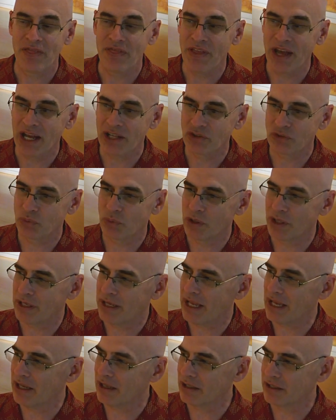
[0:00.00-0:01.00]
That's what
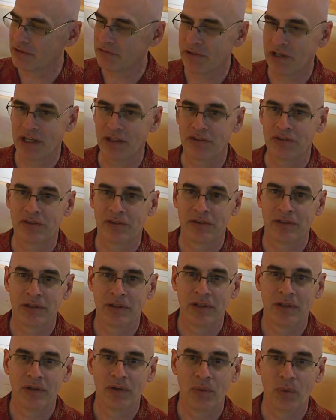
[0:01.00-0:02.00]
elevates
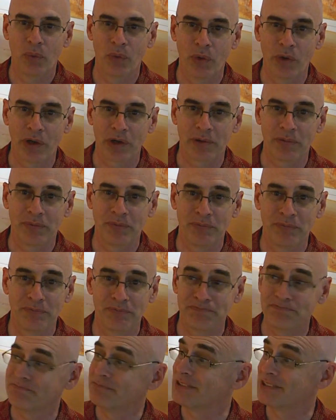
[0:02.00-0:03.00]
work
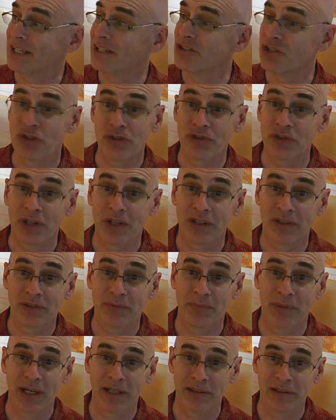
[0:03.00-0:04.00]
such as this
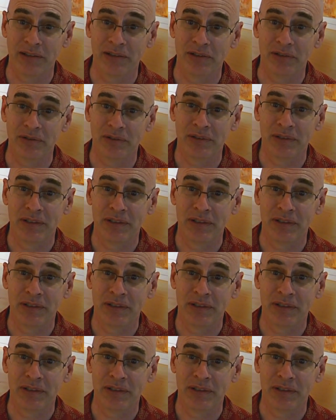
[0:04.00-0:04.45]
by Lou